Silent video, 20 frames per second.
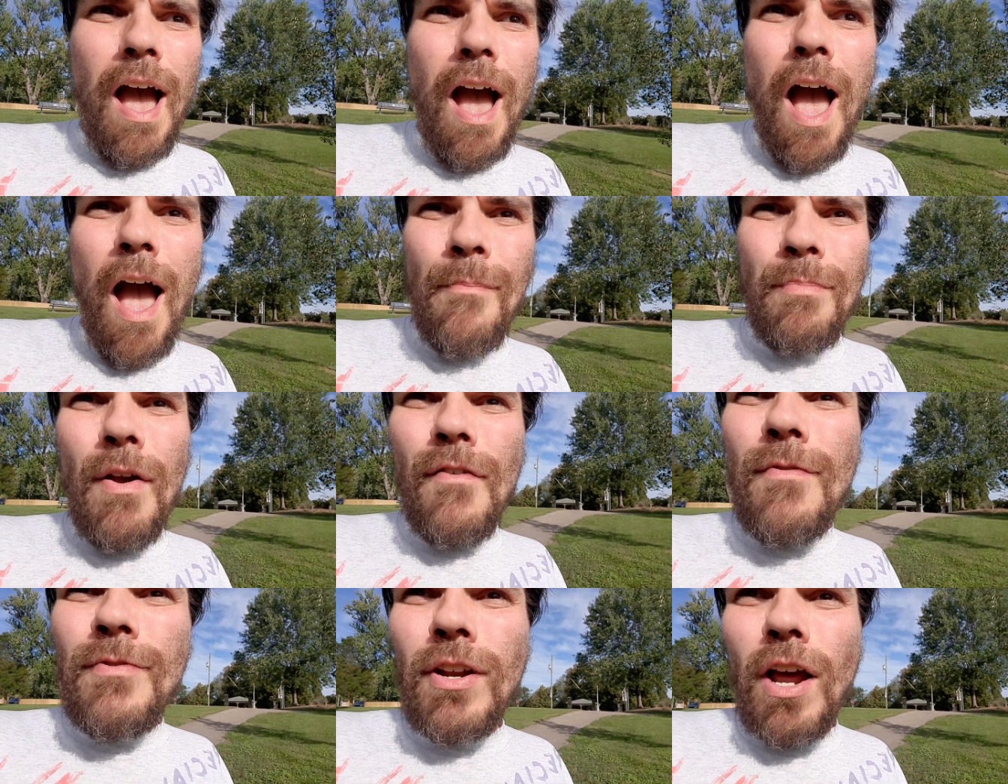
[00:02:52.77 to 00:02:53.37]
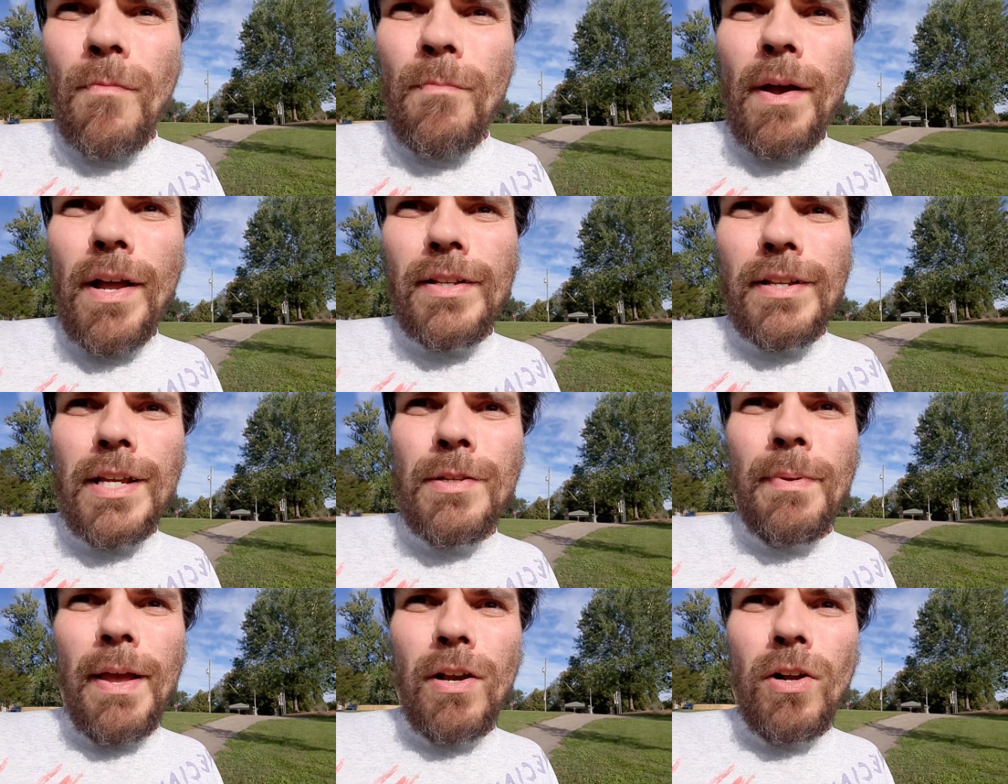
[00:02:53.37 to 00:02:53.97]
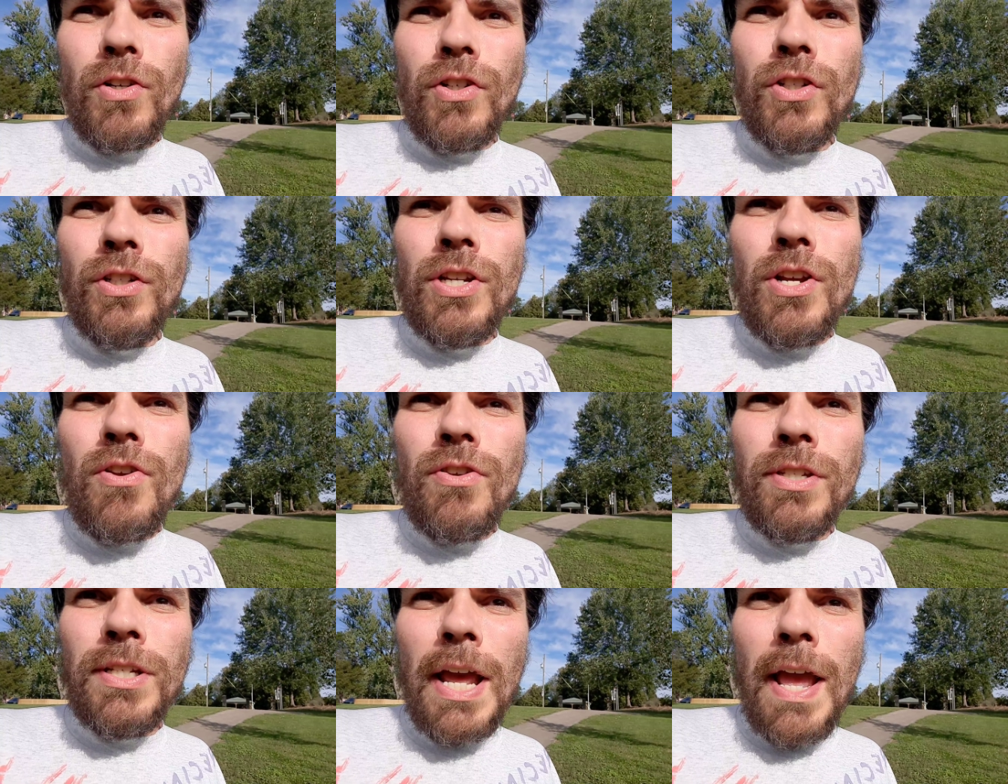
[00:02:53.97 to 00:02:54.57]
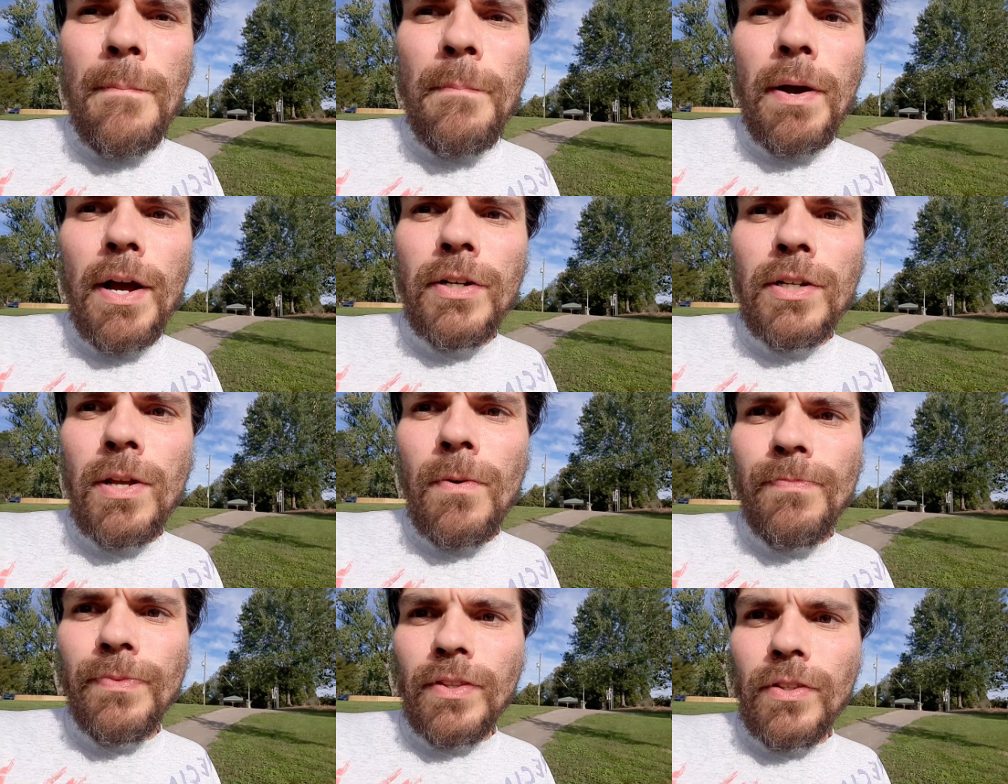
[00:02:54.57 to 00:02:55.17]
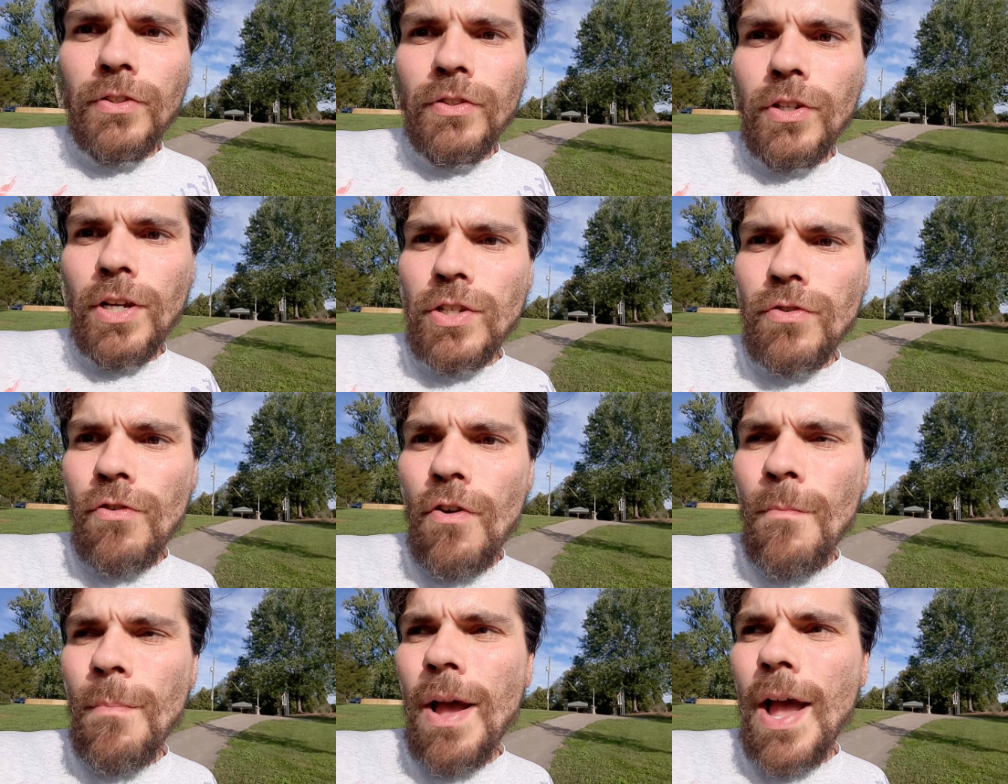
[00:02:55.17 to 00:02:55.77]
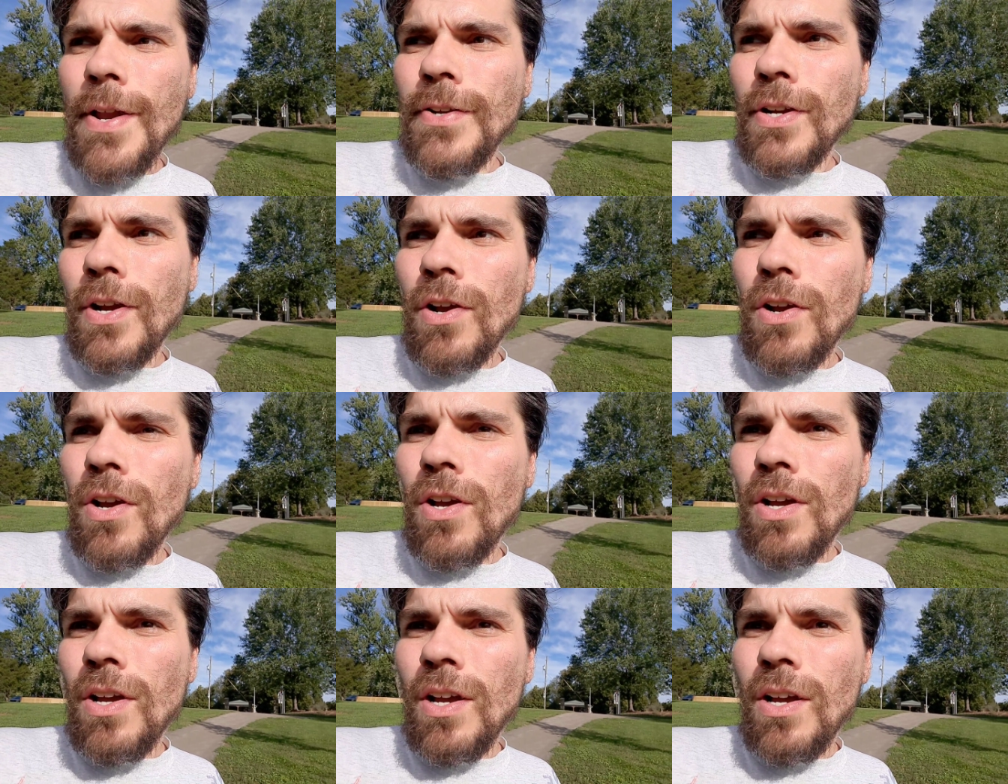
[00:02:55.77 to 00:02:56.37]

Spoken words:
I briefly talked about this back on Tuesday, but just a reminder,